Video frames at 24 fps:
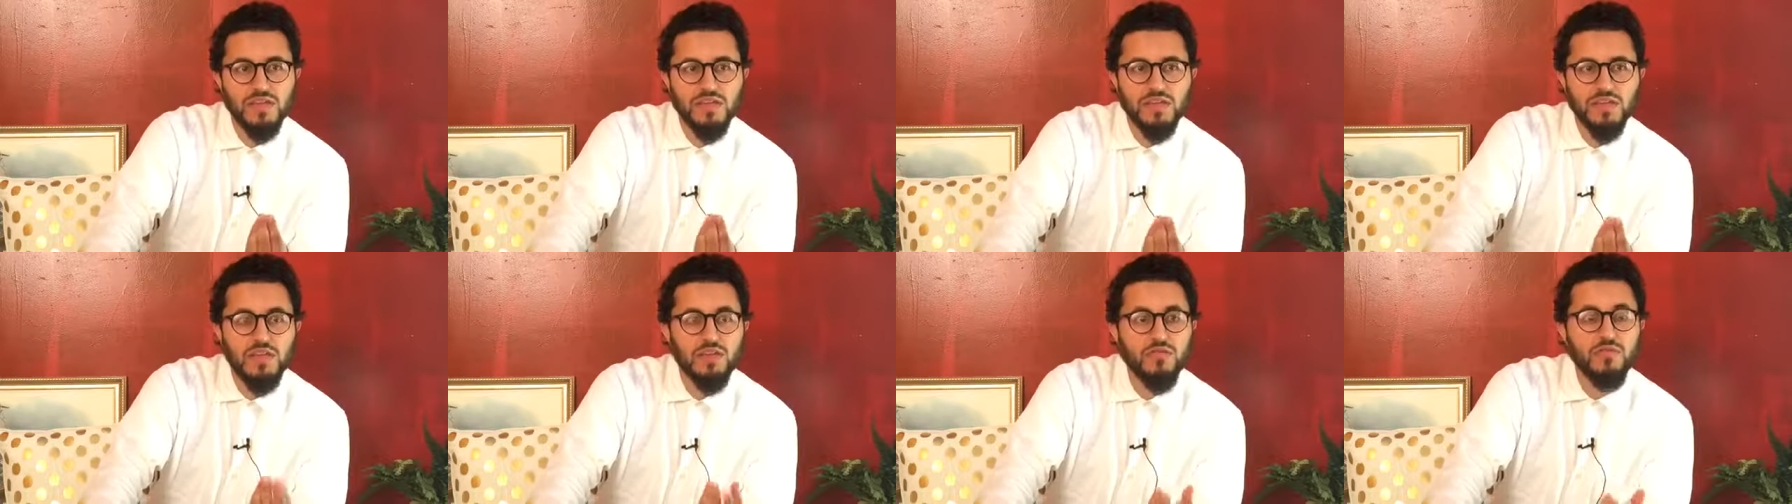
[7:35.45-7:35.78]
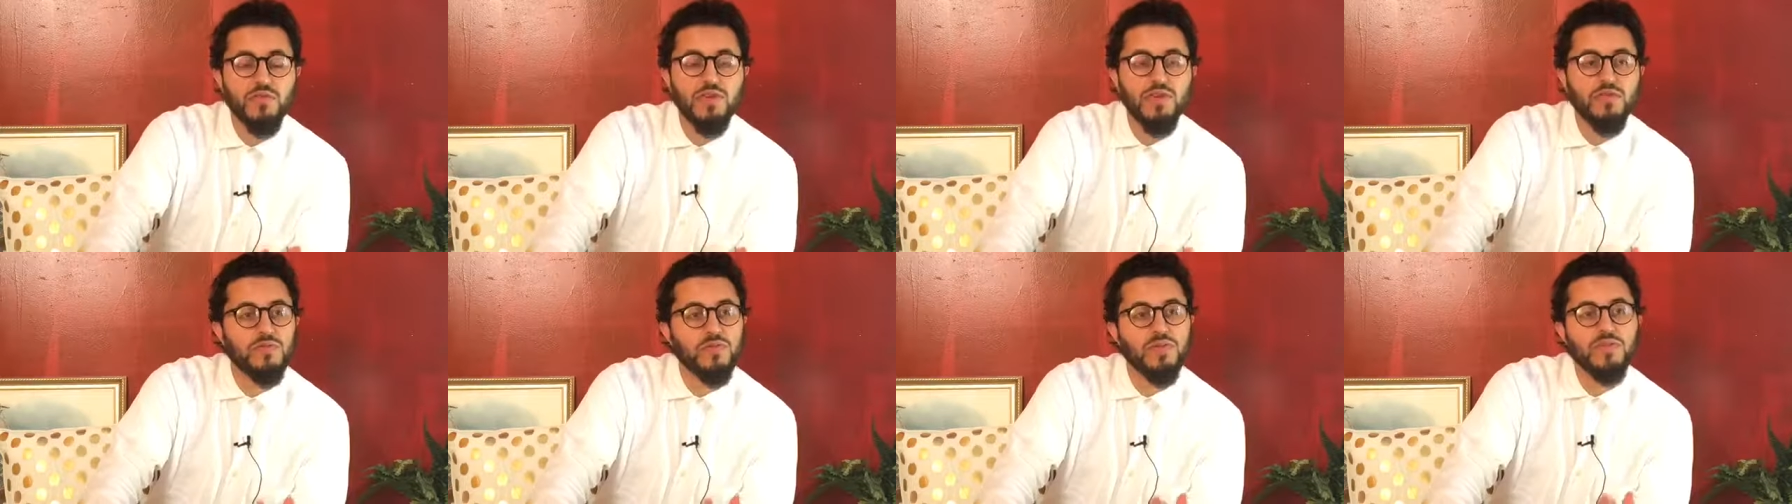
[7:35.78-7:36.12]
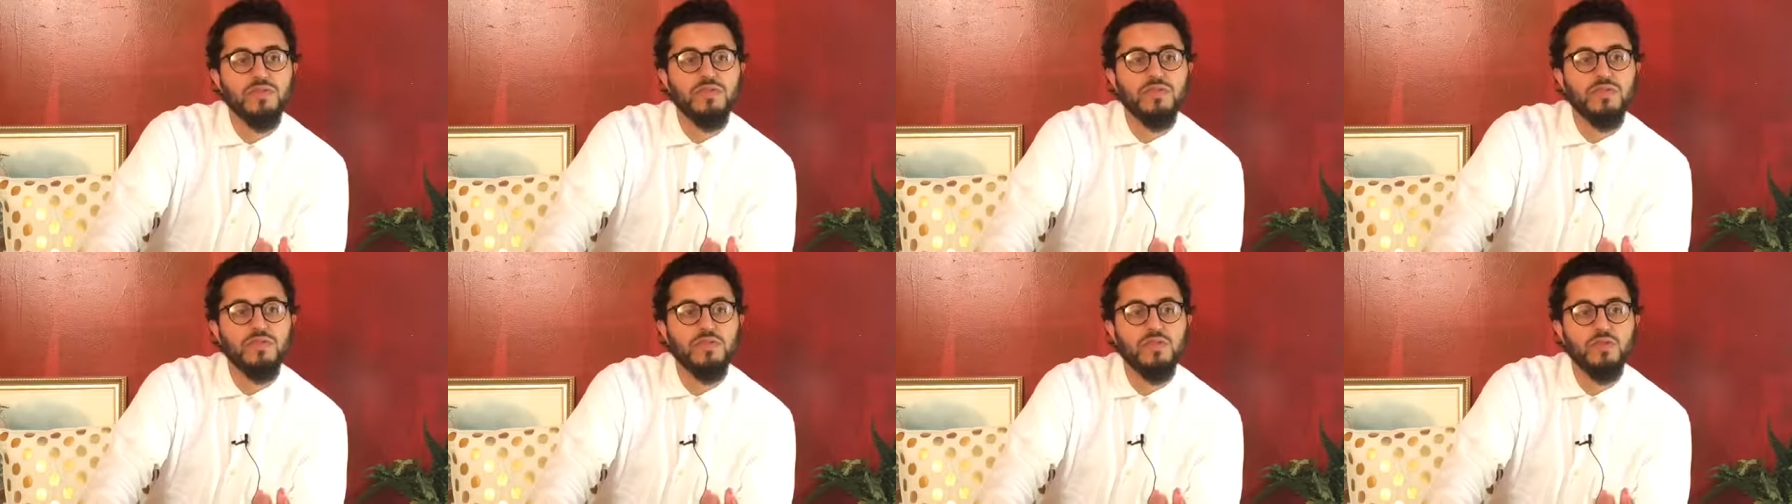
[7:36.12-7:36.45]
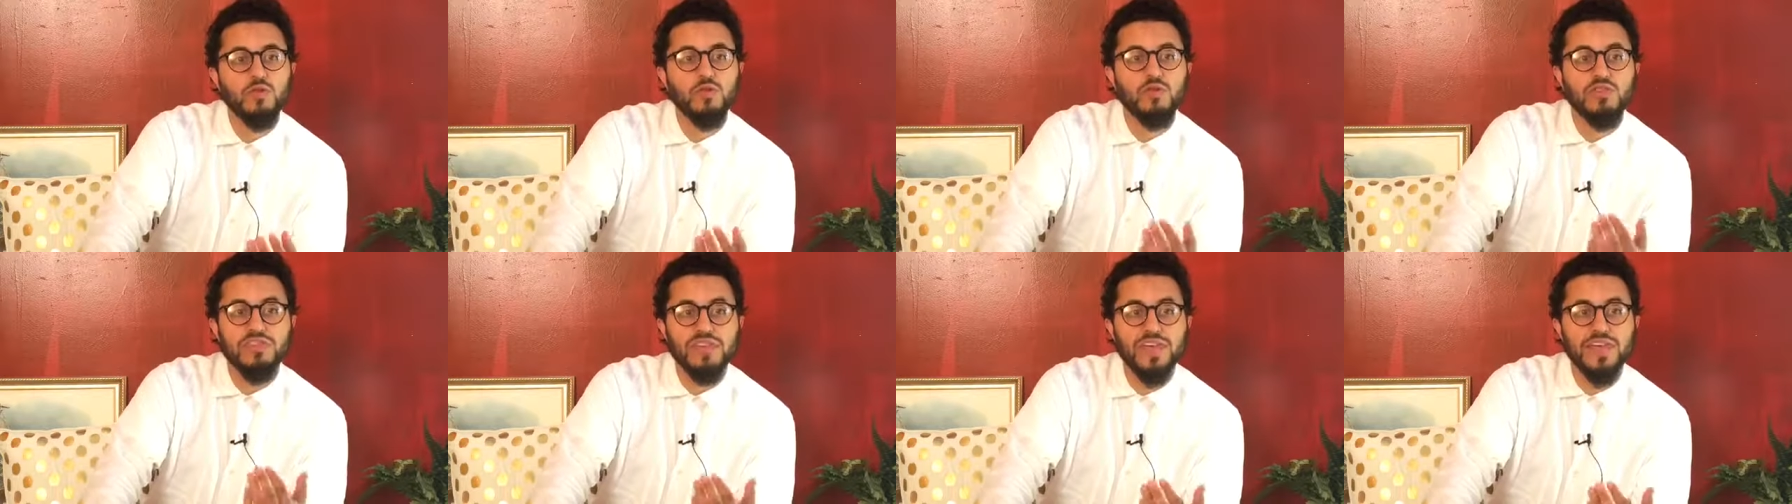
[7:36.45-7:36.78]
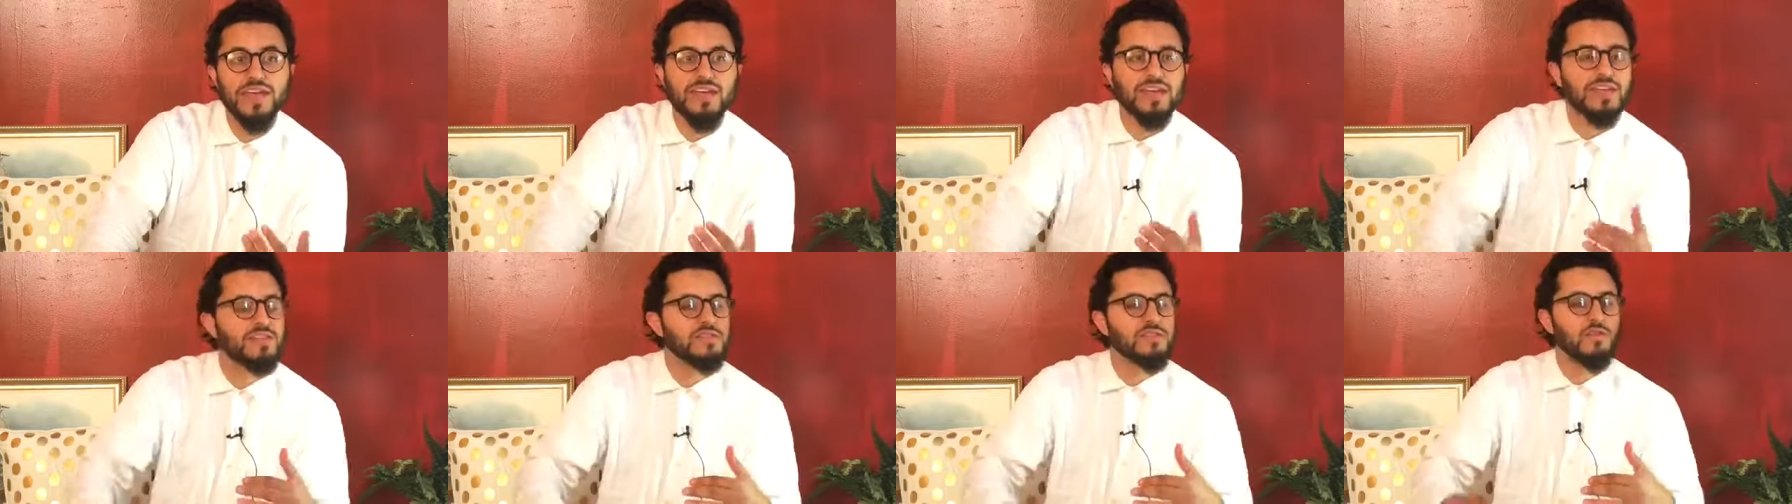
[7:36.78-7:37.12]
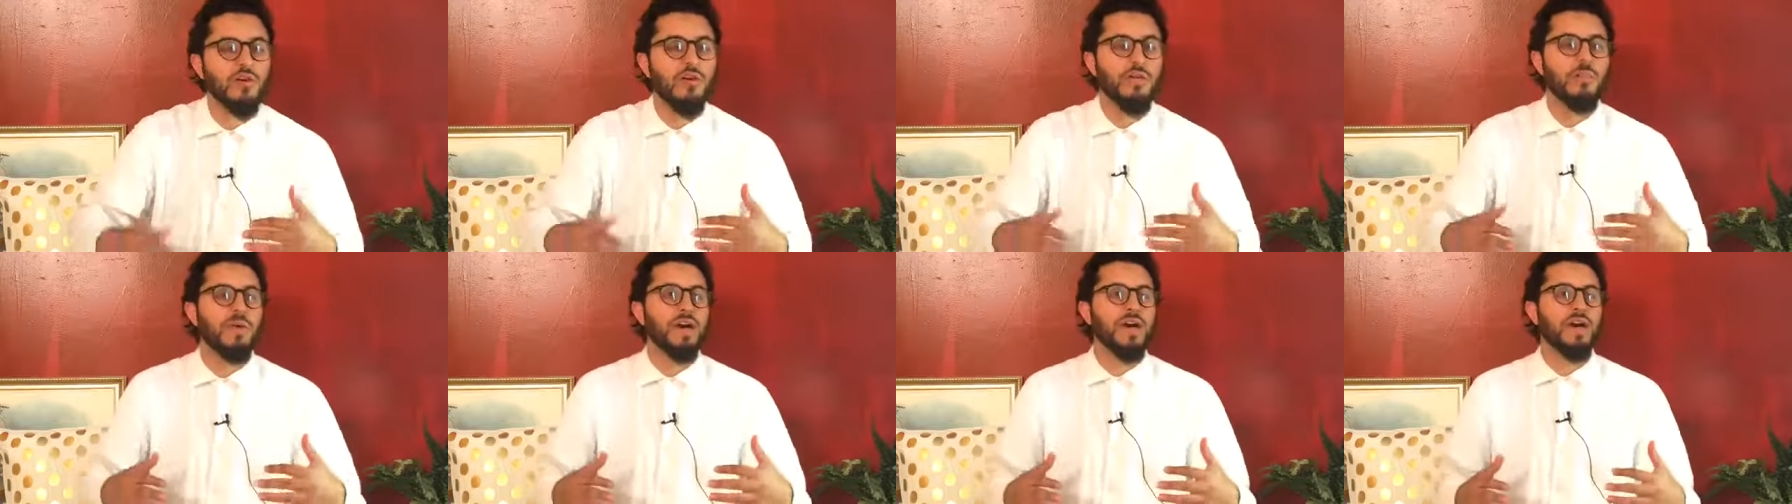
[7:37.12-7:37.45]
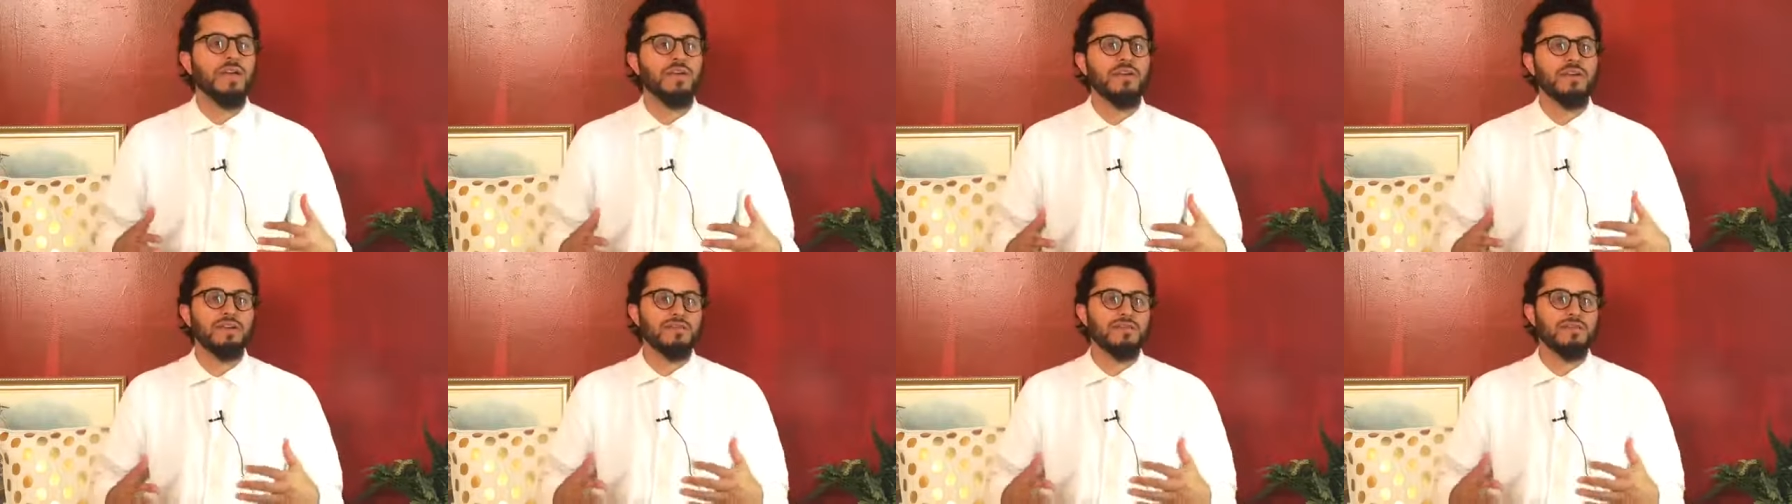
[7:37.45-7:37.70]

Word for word: even if it's you think it's all mine.